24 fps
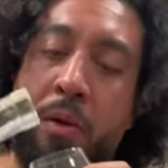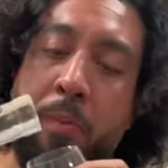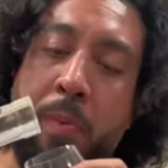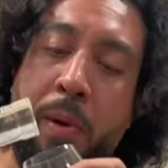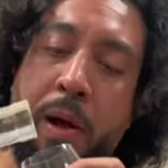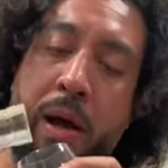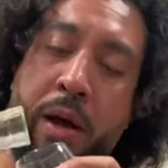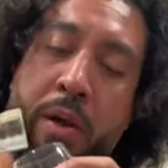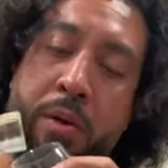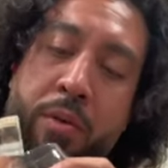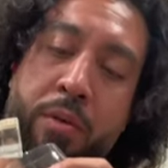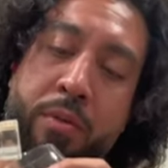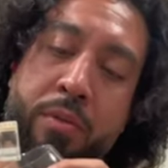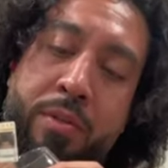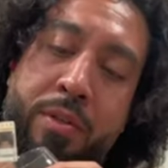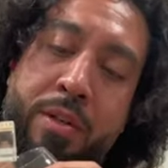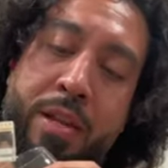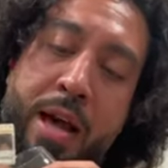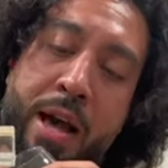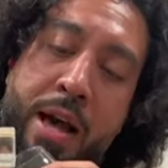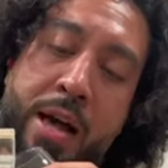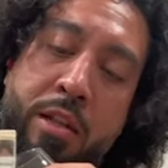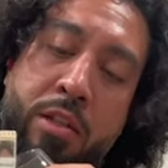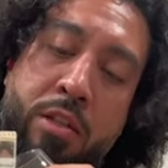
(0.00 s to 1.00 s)
bottle.
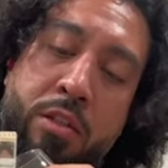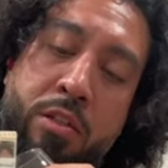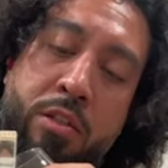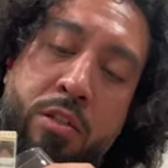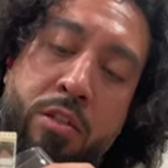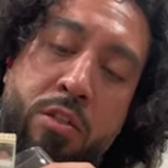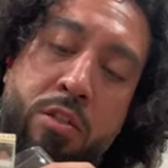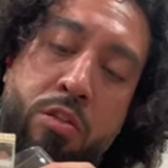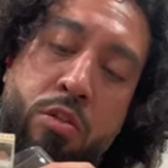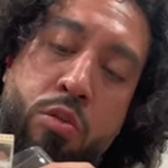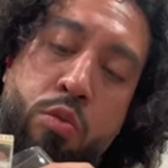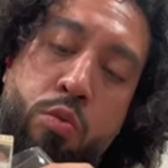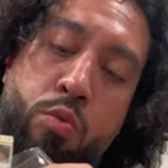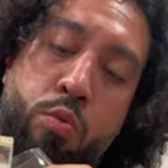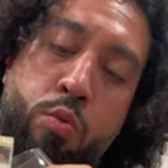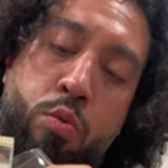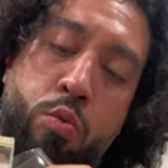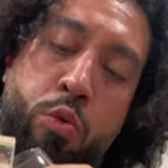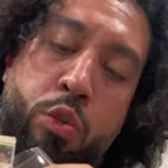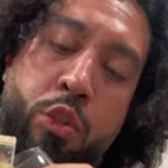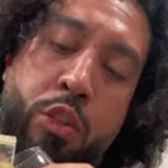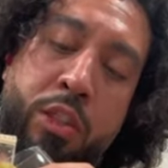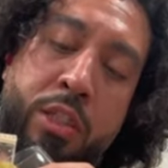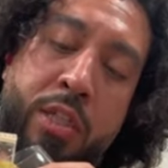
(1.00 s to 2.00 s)
Not too
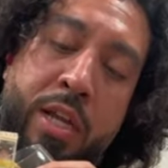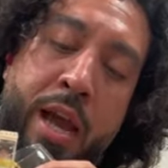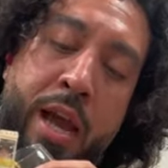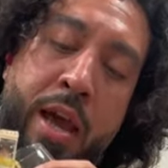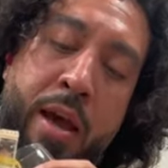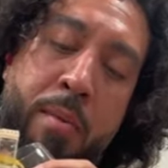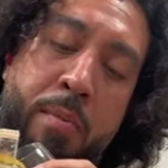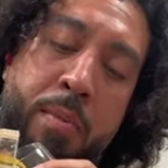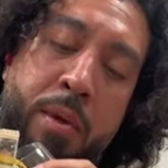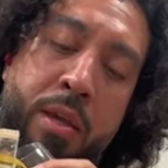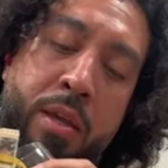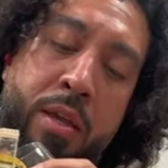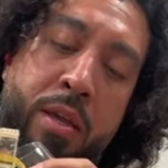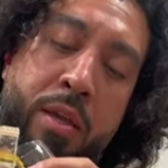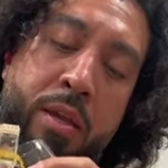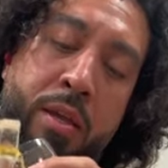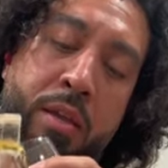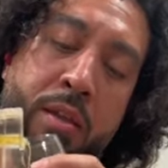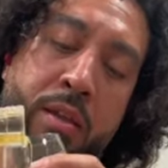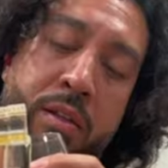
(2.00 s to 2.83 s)
shabby.